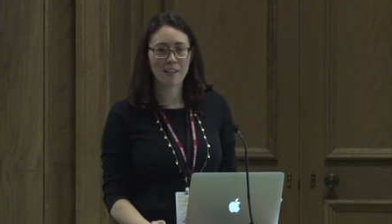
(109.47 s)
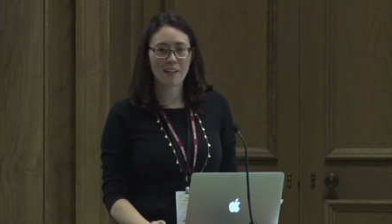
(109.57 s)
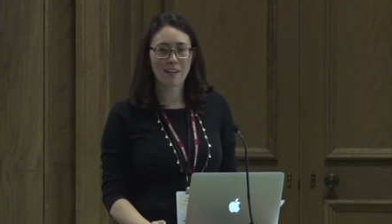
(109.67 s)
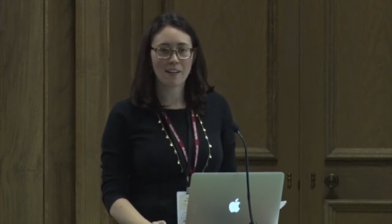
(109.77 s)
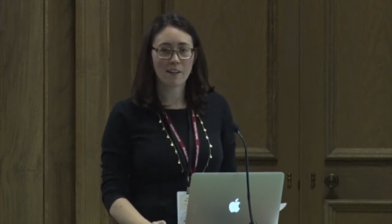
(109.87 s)

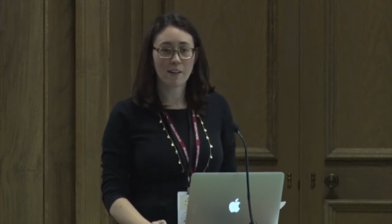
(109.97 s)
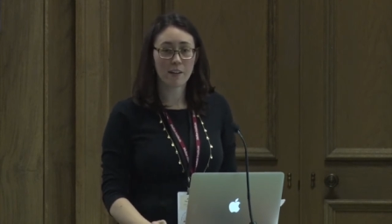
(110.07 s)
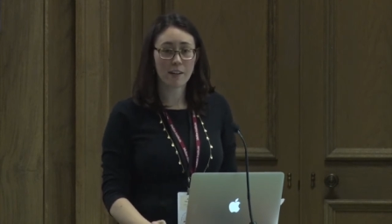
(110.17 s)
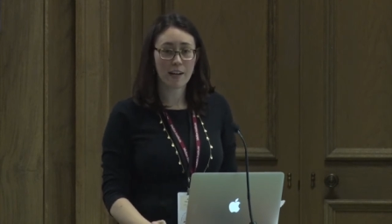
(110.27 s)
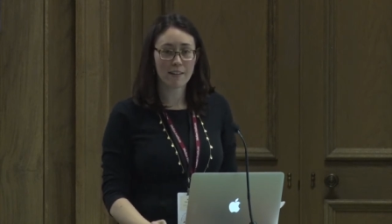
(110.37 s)
uh, our
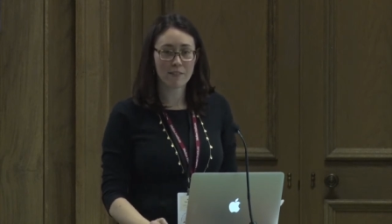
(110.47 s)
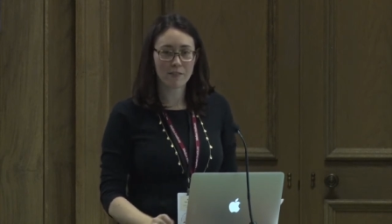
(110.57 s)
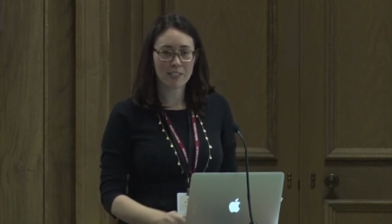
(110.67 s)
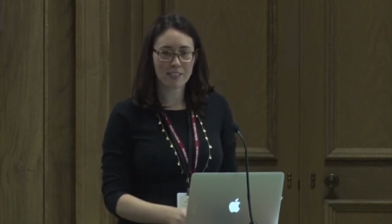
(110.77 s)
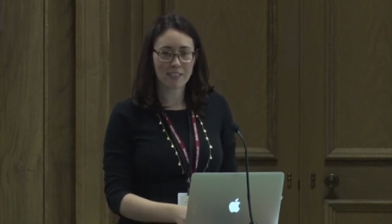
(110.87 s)
archives
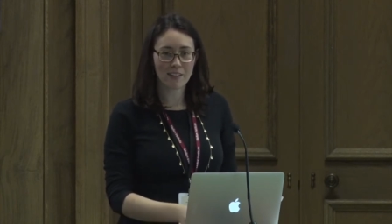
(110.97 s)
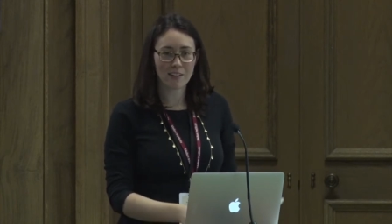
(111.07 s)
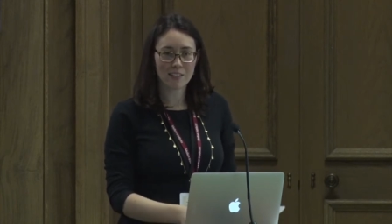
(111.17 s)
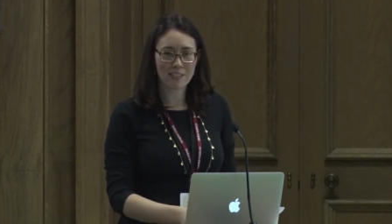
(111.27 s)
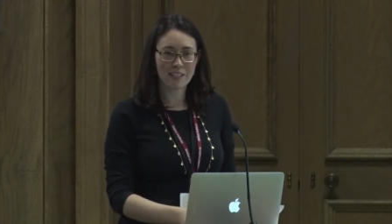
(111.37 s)
recently
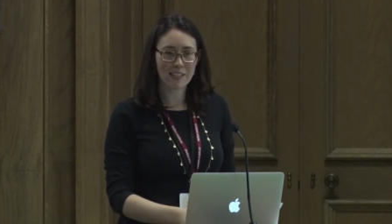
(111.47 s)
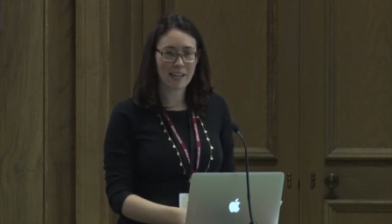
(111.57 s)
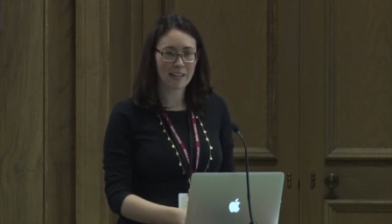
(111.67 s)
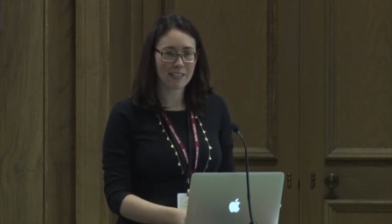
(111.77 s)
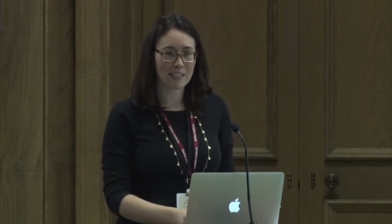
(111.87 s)
launched
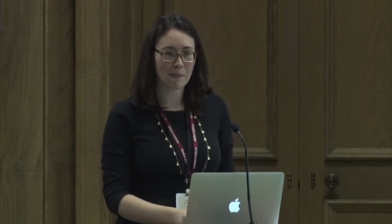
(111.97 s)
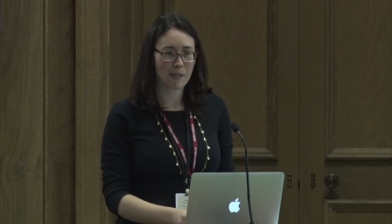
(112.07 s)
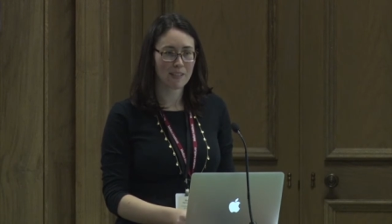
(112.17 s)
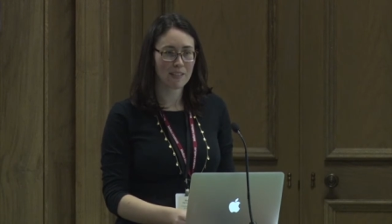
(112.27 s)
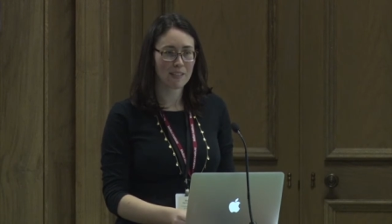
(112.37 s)
that
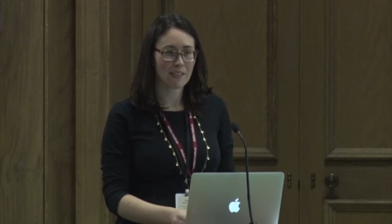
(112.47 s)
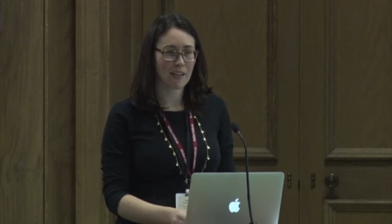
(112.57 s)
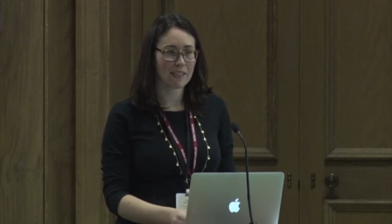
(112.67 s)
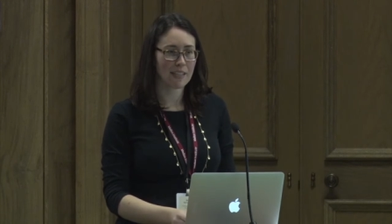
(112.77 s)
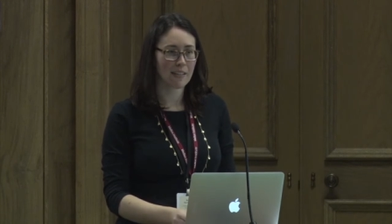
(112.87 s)
exhibit
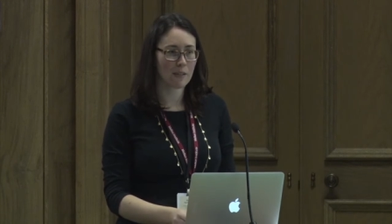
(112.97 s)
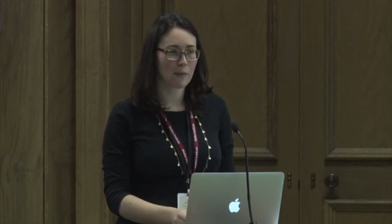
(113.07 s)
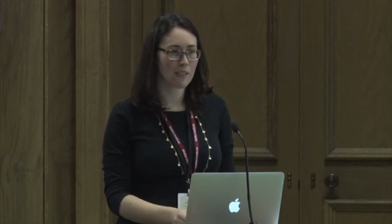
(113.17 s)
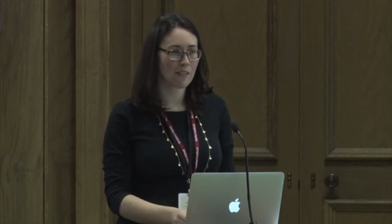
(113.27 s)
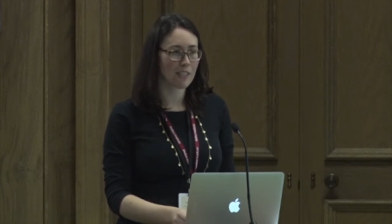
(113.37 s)
uh, together
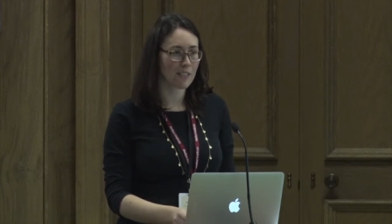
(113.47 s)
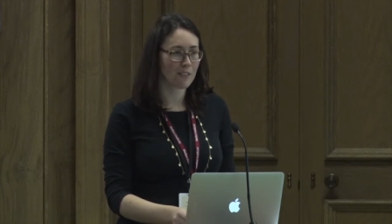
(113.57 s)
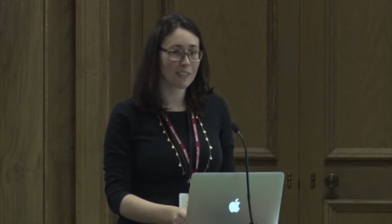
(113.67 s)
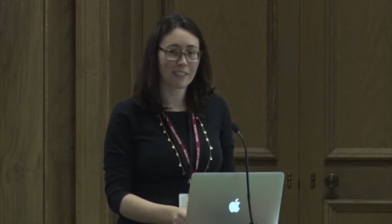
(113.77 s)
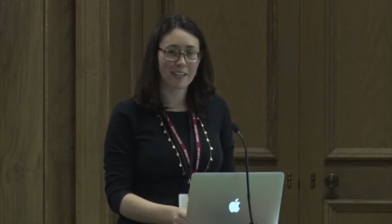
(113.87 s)
with their
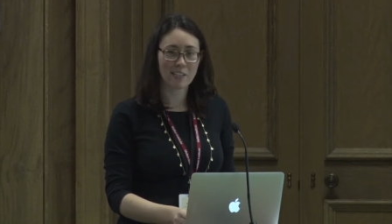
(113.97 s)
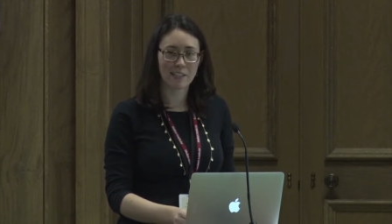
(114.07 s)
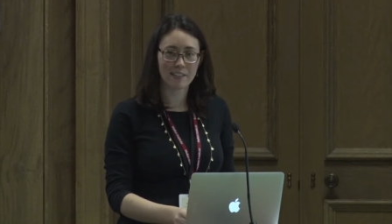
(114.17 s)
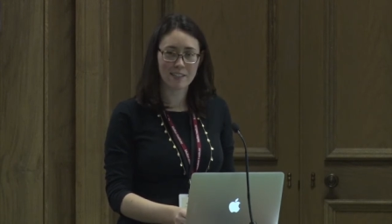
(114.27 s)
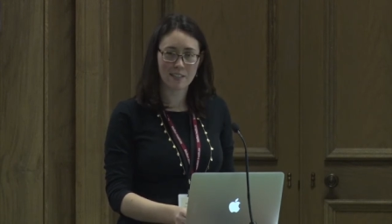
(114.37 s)
digital
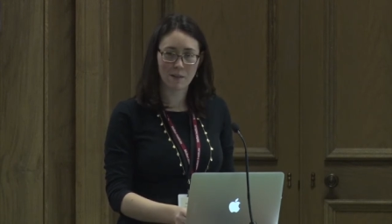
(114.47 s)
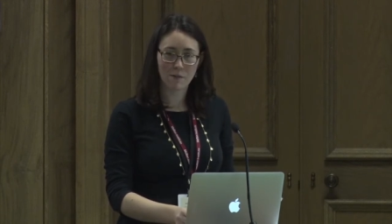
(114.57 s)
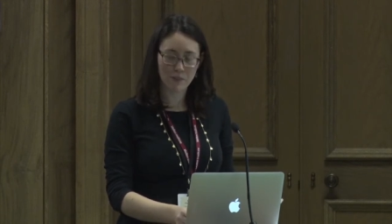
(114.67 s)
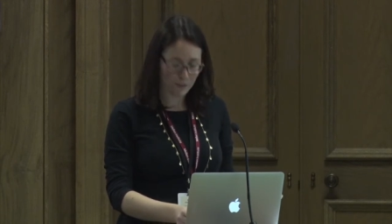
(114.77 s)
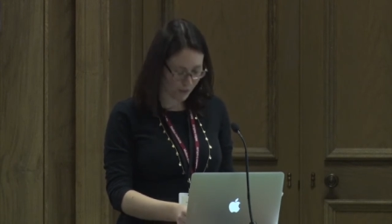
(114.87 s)
collection. So
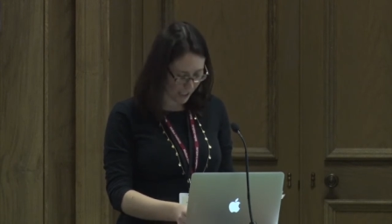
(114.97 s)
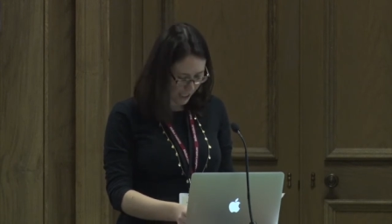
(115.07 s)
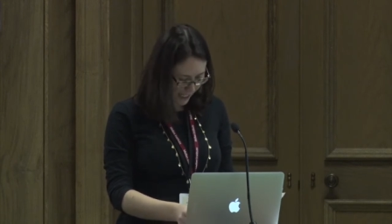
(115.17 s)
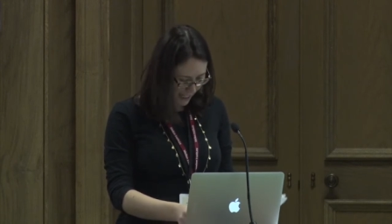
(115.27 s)
feel free to check